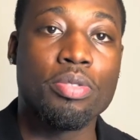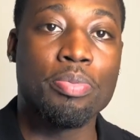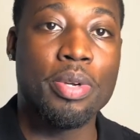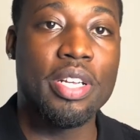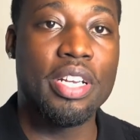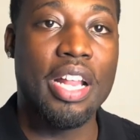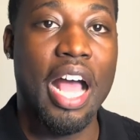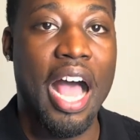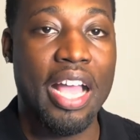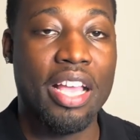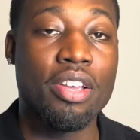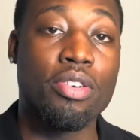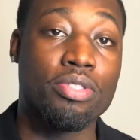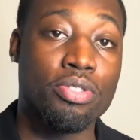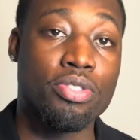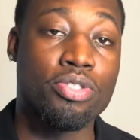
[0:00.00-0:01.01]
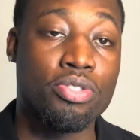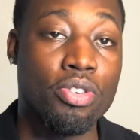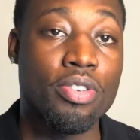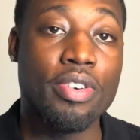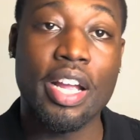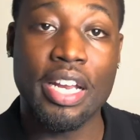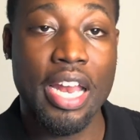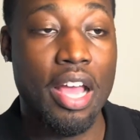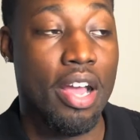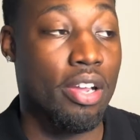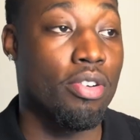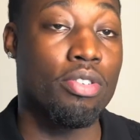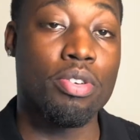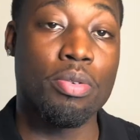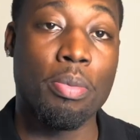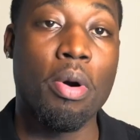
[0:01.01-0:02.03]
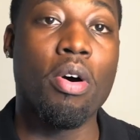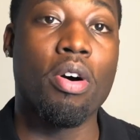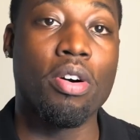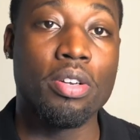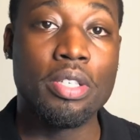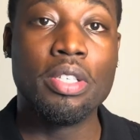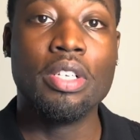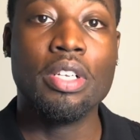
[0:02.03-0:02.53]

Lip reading: but I can go to a store right now. I can go to the mall.